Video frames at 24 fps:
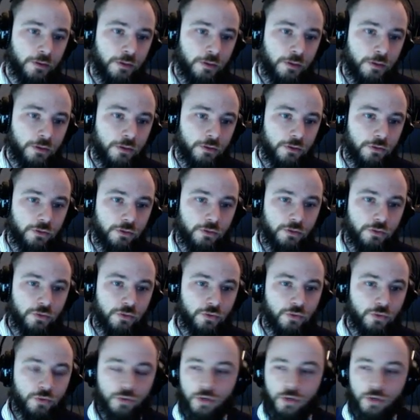do
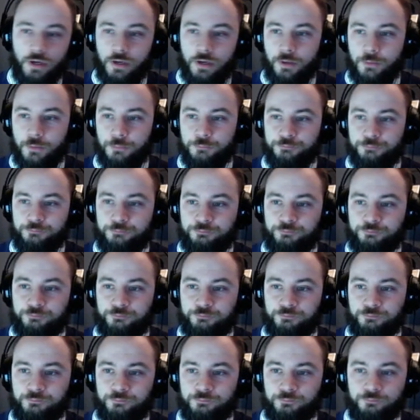you um,
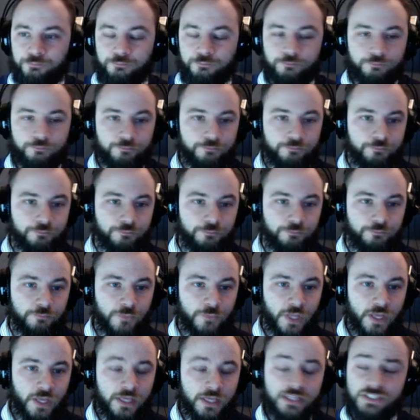
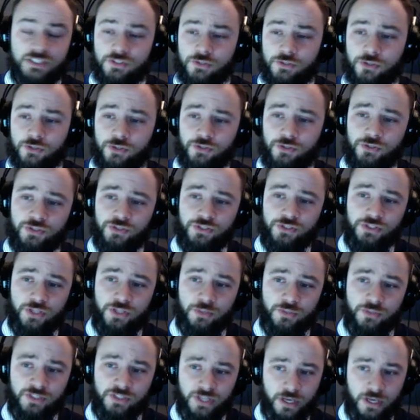is there usually some
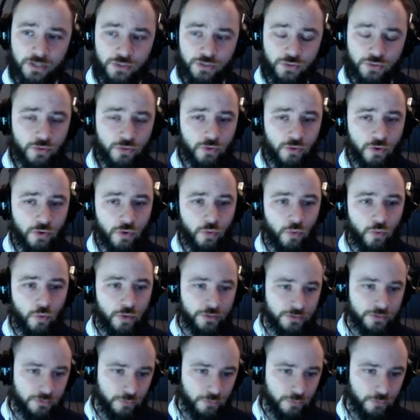schedule, or what?